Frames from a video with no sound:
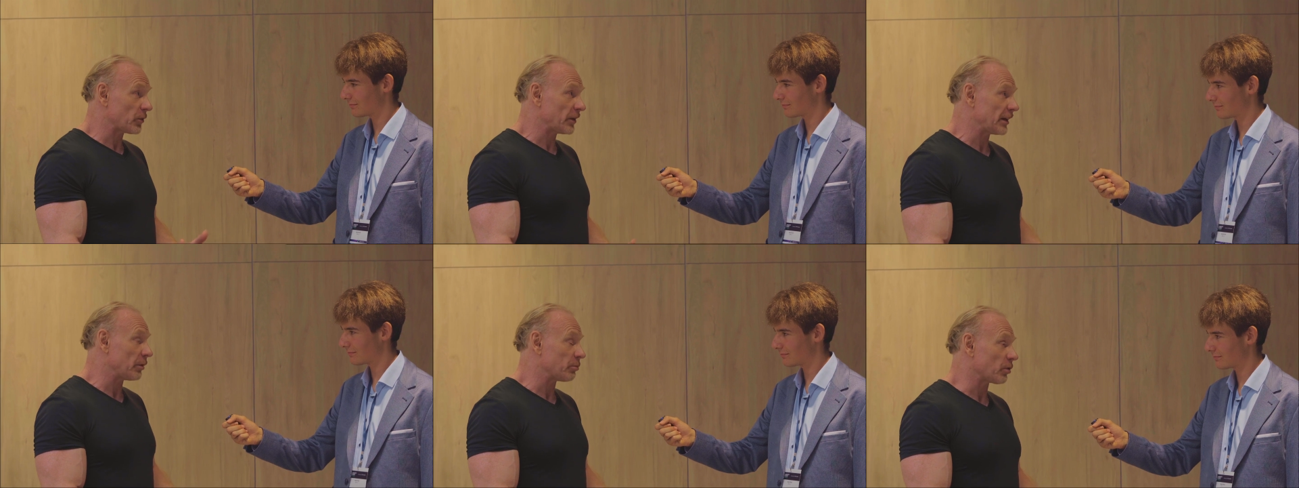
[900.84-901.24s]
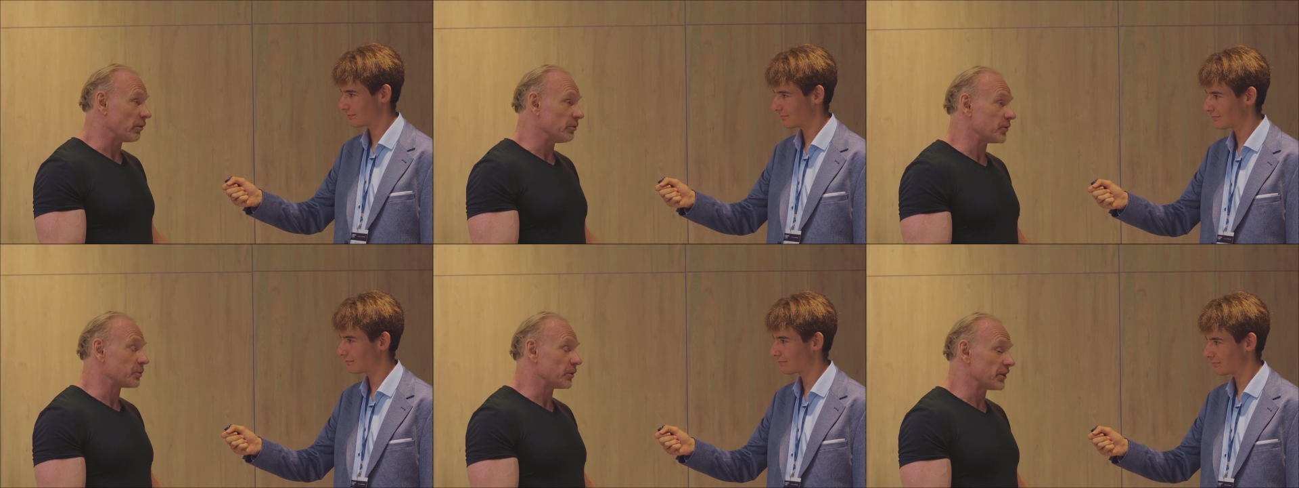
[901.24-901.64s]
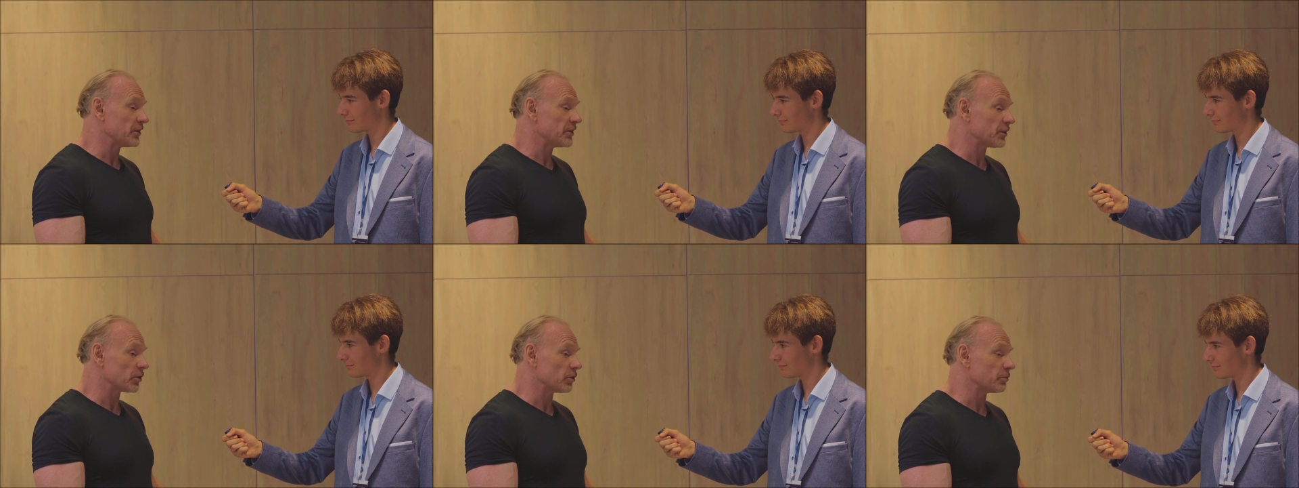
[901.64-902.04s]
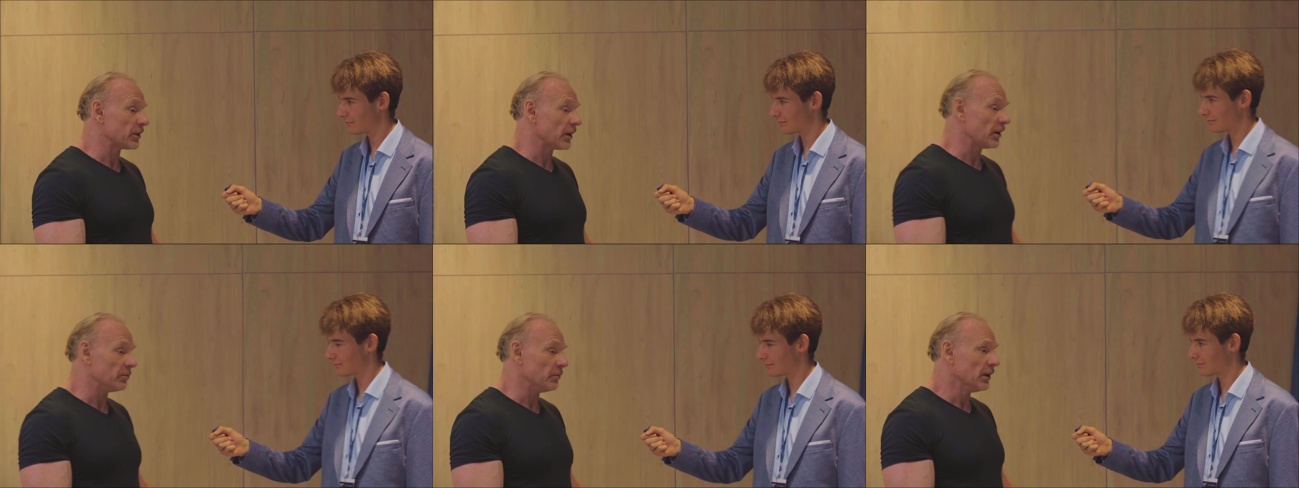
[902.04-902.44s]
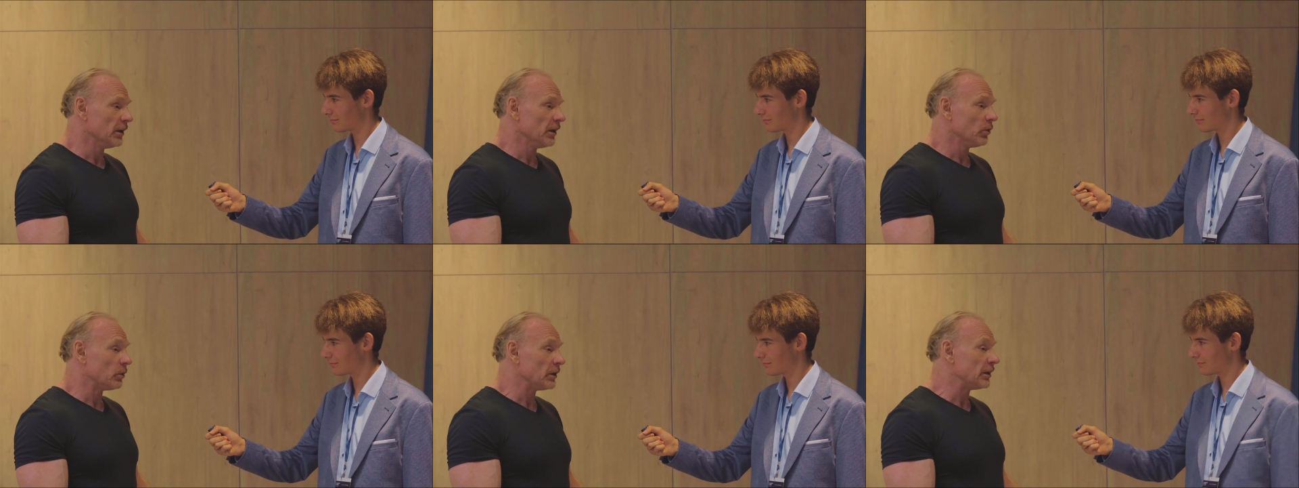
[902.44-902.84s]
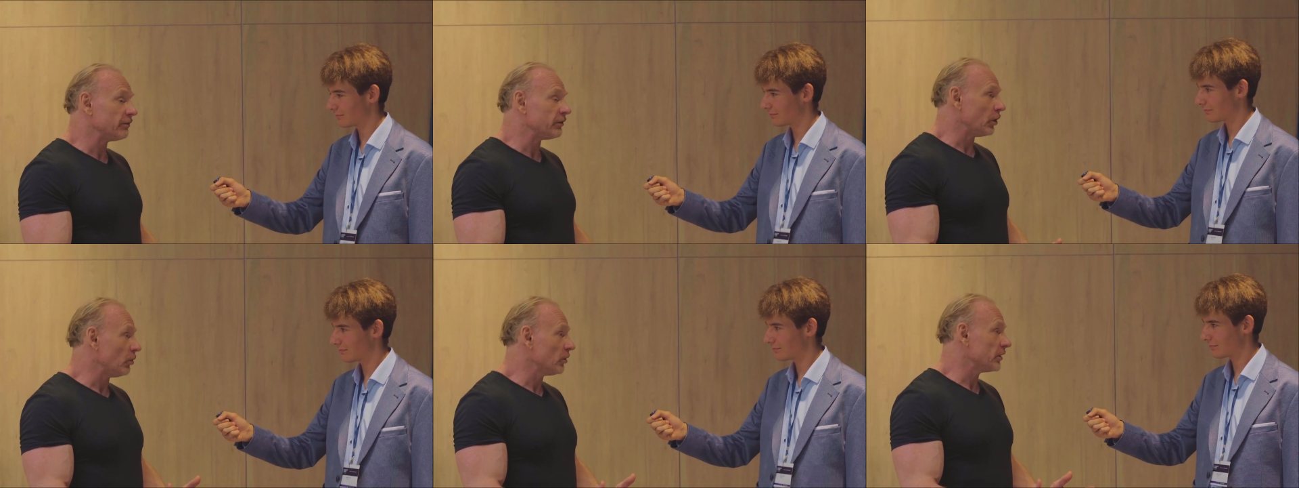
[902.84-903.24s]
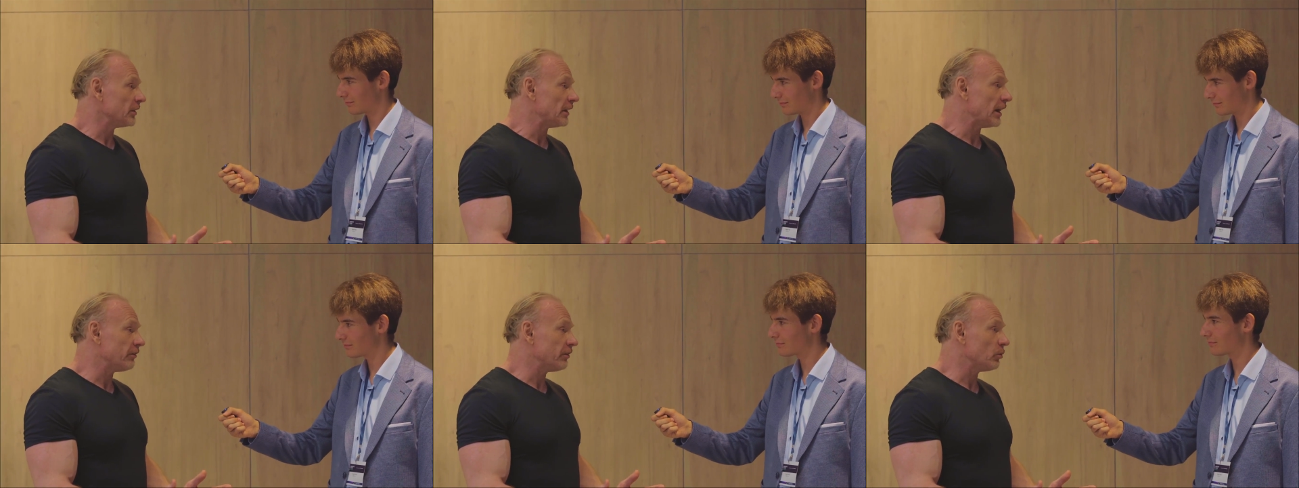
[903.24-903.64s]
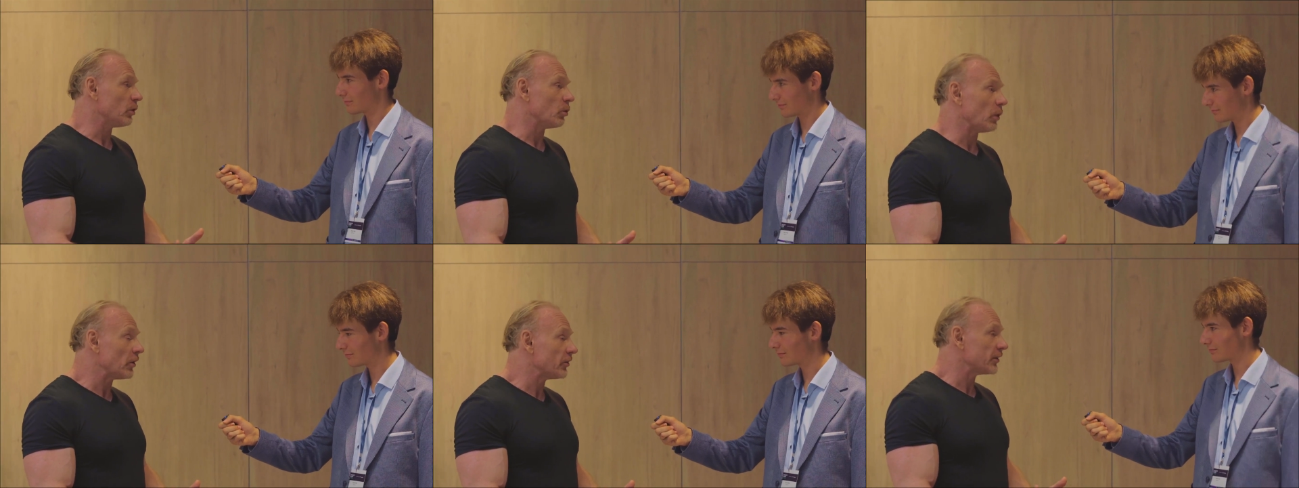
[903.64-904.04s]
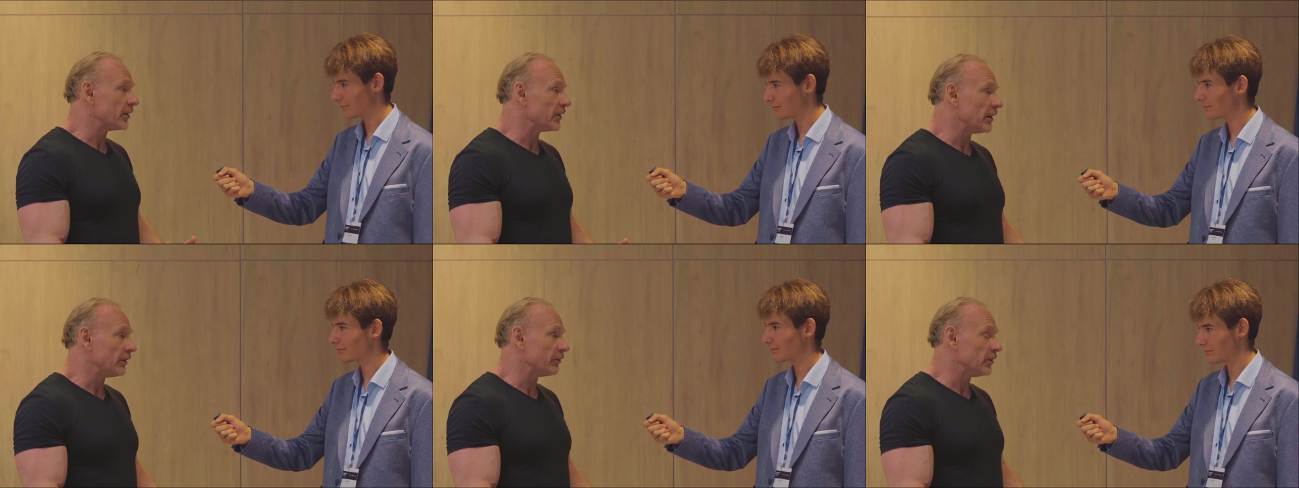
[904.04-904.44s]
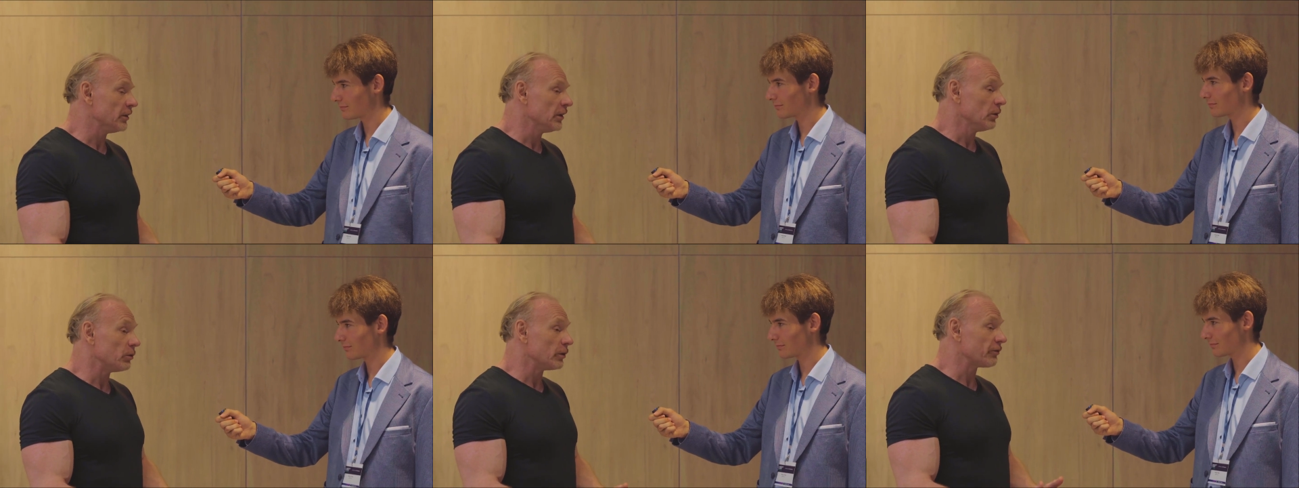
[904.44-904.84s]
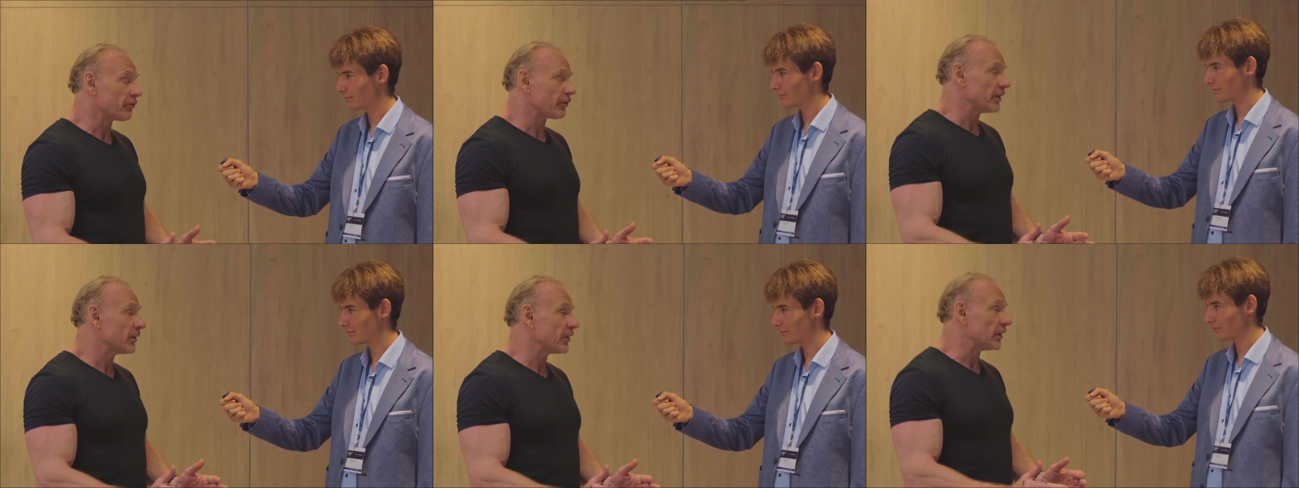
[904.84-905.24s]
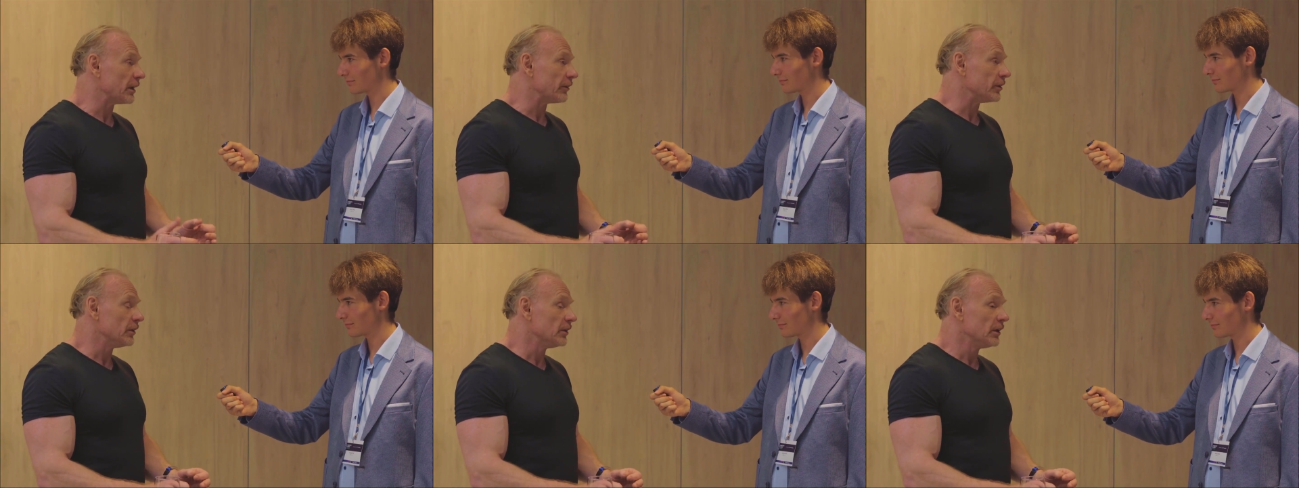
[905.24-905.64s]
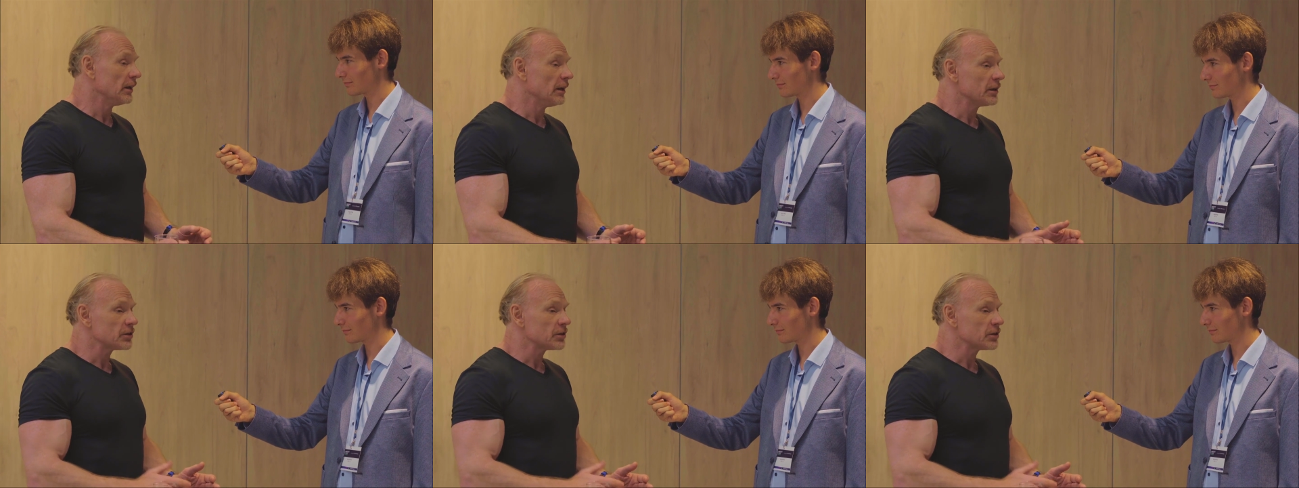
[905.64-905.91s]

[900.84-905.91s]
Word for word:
Speaker 1: exaggerate our problems, but this is a good time. We live longer than ever, we're wealthier than ever, we're freer than ever.